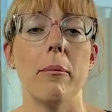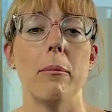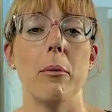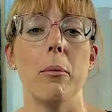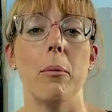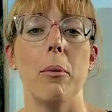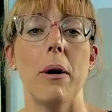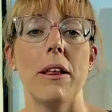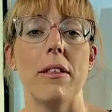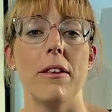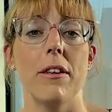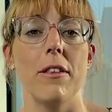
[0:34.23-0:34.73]

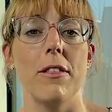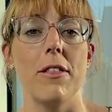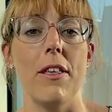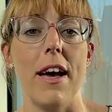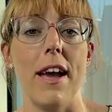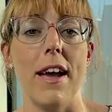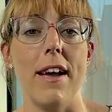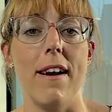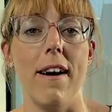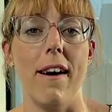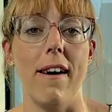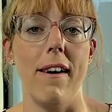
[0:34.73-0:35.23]
whether
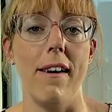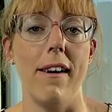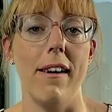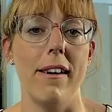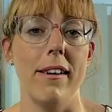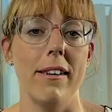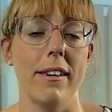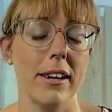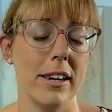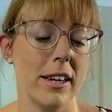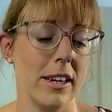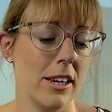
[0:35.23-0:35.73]
they
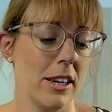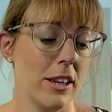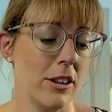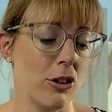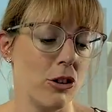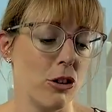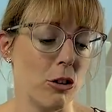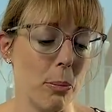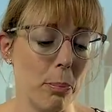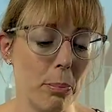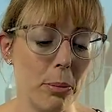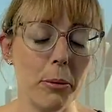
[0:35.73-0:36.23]
are
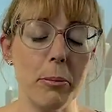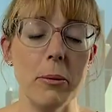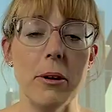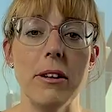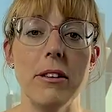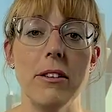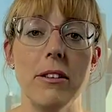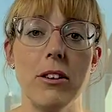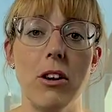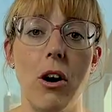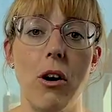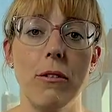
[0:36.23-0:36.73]

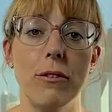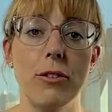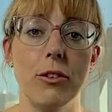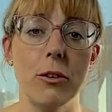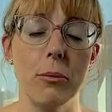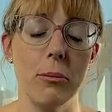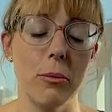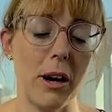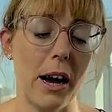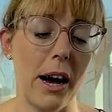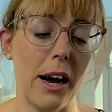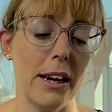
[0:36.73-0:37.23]
supplements of
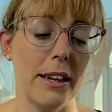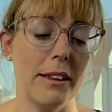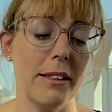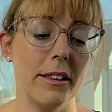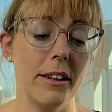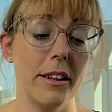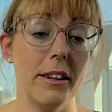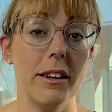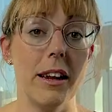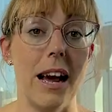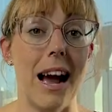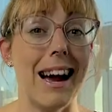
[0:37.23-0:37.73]
some kind
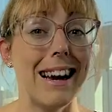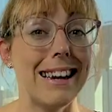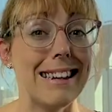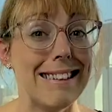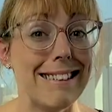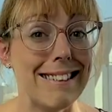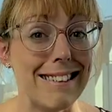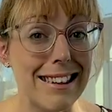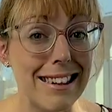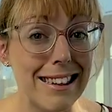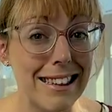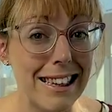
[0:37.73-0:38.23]
that
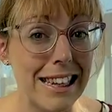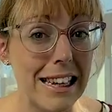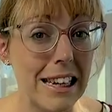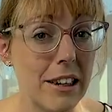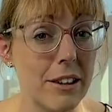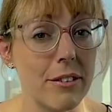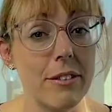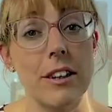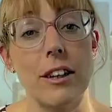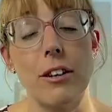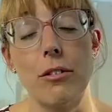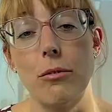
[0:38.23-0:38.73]
ideally
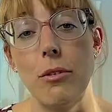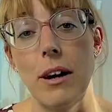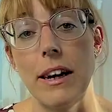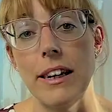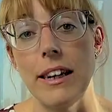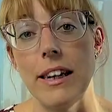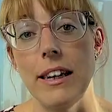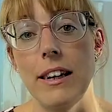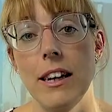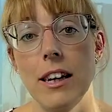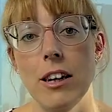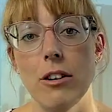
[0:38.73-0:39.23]
are in a
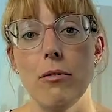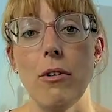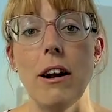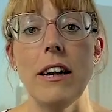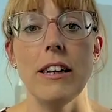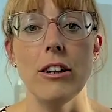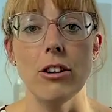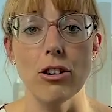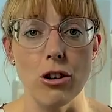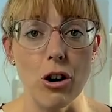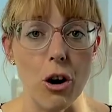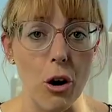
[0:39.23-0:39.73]

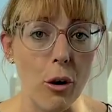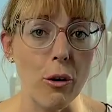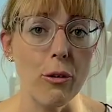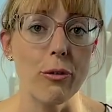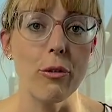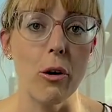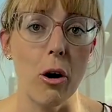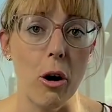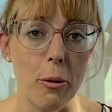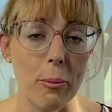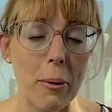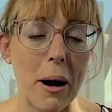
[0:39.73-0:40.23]
ready to go
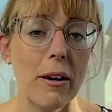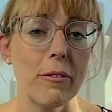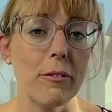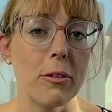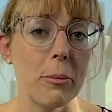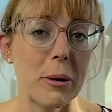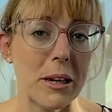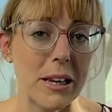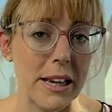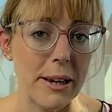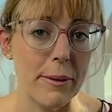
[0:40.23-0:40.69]
format from a